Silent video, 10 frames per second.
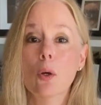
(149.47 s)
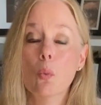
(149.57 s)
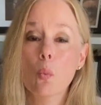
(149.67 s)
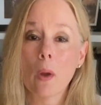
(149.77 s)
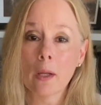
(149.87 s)

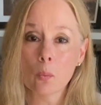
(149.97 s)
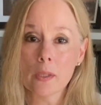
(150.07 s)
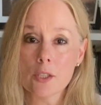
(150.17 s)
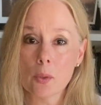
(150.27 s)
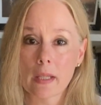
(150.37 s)
When
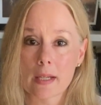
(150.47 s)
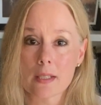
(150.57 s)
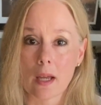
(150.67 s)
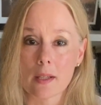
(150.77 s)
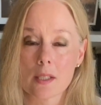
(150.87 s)
we do that
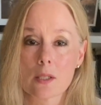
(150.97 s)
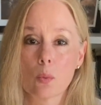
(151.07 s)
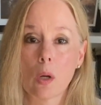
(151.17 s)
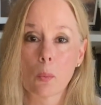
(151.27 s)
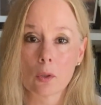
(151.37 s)
test,
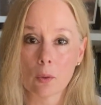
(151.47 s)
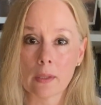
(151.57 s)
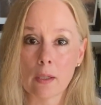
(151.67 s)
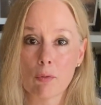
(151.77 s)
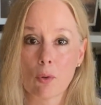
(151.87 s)
what we're
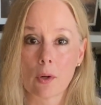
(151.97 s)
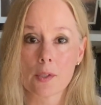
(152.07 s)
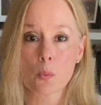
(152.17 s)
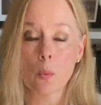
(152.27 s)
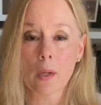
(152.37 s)
looking for
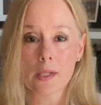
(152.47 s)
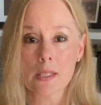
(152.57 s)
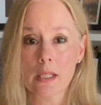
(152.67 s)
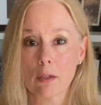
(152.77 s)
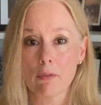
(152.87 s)
is we want to
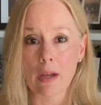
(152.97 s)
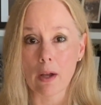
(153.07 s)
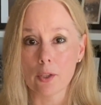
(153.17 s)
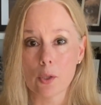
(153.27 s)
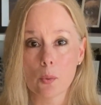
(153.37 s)
see a
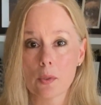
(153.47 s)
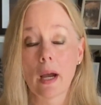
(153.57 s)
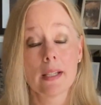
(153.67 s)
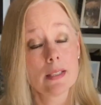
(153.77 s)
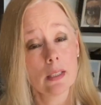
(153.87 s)
value,
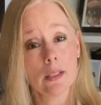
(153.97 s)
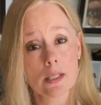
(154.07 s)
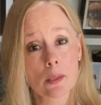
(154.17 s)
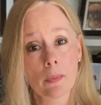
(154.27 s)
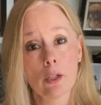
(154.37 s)
ideally
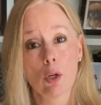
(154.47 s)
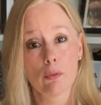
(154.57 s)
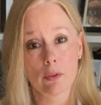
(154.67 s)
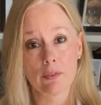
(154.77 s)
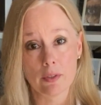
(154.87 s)
something
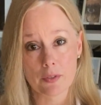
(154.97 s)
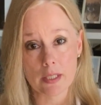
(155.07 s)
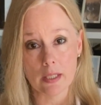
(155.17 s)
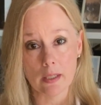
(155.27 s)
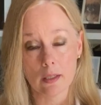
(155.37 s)
over
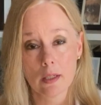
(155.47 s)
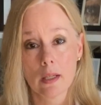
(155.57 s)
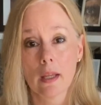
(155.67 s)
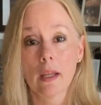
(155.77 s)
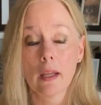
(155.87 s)
15.
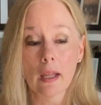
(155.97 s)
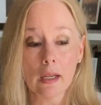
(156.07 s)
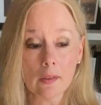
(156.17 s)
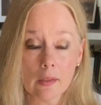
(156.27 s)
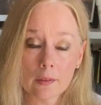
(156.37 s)

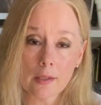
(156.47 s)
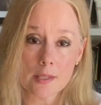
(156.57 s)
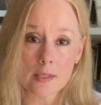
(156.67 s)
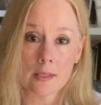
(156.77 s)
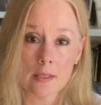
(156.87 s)
Anything
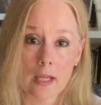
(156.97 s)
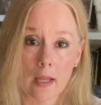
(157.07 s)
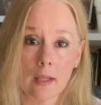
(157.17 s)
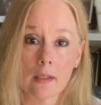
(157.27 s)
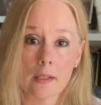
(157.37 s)
less than
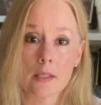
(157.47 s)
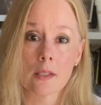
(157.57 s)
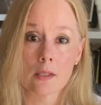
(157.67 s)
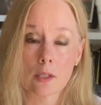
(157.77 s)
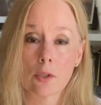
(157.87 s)
10 is
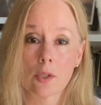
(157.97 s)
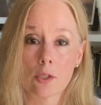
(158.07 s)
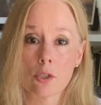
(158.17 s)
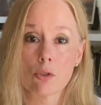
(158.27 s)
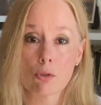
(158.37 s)
considered a
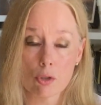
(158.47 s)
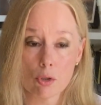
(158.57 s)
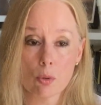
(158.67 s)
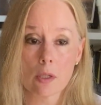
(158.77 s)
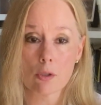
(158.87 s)

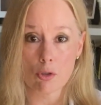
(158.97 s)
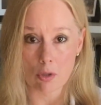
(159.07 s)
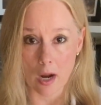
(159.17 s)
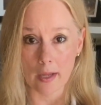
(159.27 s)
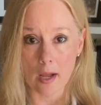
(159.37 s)
true
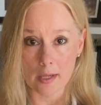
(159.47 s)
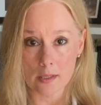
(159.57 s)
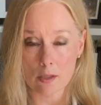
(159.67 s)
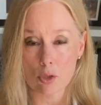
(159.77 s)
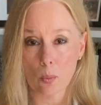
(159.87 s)
dry eye
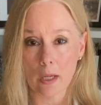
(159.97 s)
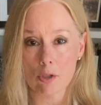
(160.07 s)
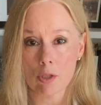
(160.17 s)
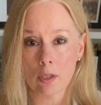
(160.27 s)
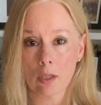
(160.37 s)

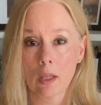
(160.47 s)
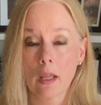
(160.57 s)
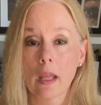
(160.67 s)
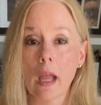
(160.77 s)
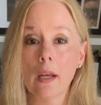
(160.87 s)
situation.
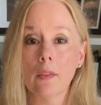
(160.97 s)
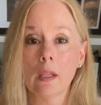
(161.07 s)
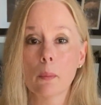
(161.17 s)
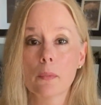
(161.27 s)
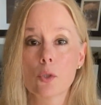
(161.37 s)

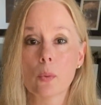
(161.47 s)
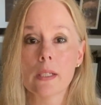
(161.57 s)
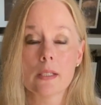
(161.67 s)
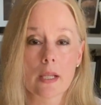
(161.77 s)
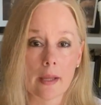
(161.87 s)
Anything
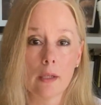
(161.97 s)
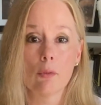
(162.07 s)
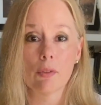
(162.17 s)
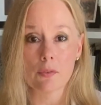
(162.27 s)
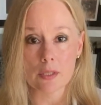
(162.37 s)
between 10 and
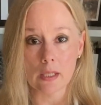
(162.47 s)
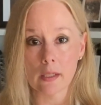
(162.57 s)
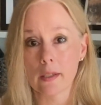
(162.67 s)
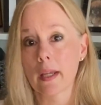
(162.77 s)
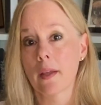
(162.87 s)
15,
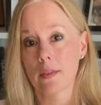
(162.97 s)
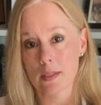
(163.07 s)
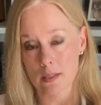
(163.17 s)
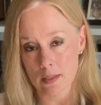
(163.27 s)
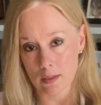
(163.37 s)
and again,
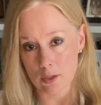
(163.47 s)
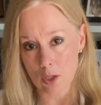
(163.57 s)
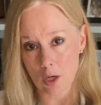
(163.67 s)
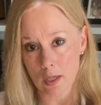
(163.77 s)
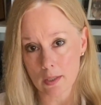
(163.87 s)
this is in the
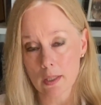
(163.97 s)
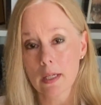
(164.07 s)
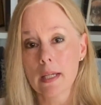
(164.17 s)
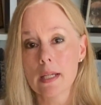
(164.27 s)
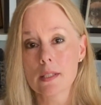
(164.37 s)
dog,
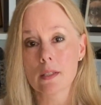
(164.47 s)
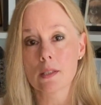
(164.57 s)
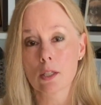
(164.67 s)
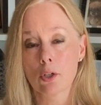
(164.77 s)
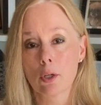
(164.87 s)
is
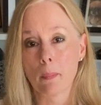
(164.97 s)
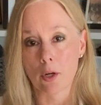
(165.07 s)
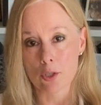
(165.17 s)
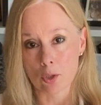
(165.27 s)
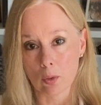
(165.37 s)
considered a
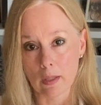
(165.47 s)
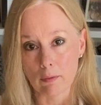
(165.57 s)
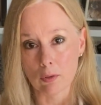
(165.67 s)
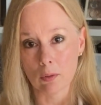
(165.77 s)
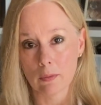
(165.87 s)
marginal
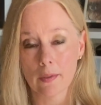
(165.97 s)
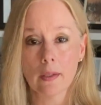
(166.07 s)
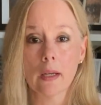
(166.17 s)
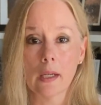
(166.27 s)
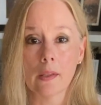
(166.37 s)
level. And
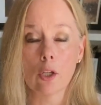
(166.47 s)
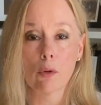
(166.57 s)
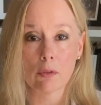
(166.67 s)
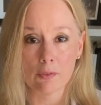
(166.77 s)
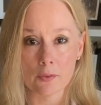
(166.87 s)
then anything
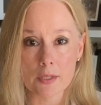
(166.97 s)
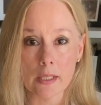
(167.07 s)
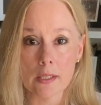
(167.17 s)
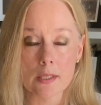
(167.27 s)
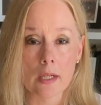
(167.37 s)
over
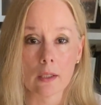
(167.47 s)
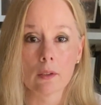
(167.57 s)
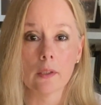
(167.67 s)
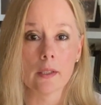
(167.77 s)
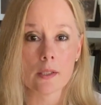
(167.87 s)
15 is
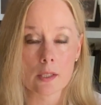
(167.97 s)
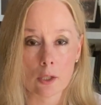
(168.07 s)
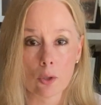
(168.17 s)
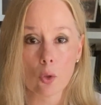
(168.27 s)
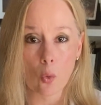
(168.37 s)
technically
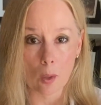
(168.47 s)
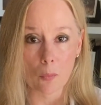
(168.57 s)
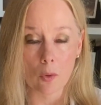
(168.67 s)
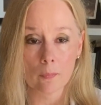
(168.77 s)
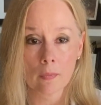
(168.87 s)
considered
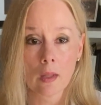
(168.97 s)
normal.